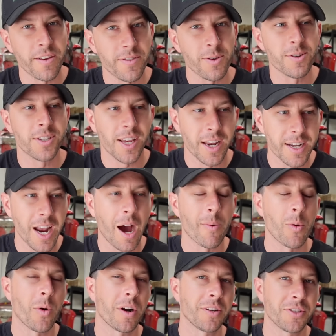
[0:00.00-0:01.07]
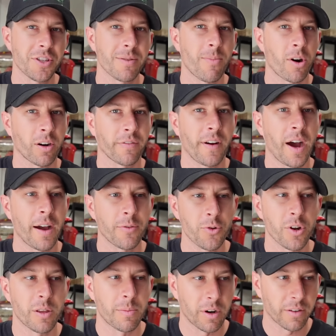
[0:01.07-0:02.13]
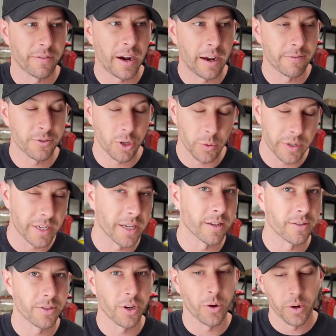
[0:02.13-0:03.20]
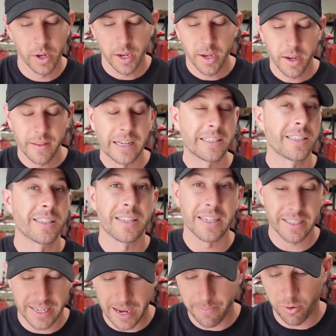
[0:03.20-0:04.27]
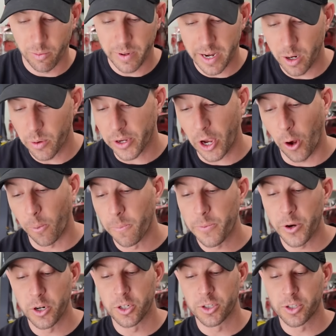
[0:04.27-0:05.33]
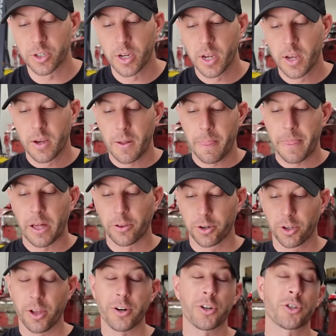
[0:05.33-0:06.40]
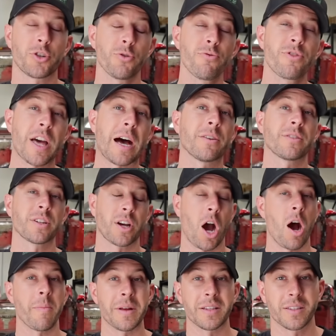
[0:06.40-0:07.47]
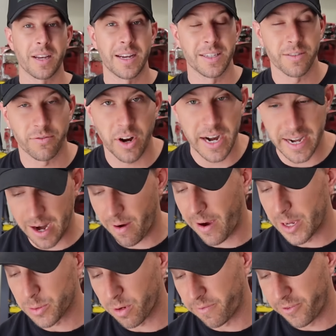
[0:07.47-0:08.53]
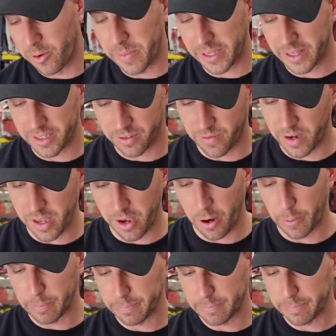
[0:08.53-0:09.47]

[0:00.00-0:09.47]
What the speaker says: of you said, no, we want to see the Mark V, do it on the Mark V, so we did. So that's just an example. But here we go. There's a little under 2,000 comments as of right now as we're filming this video.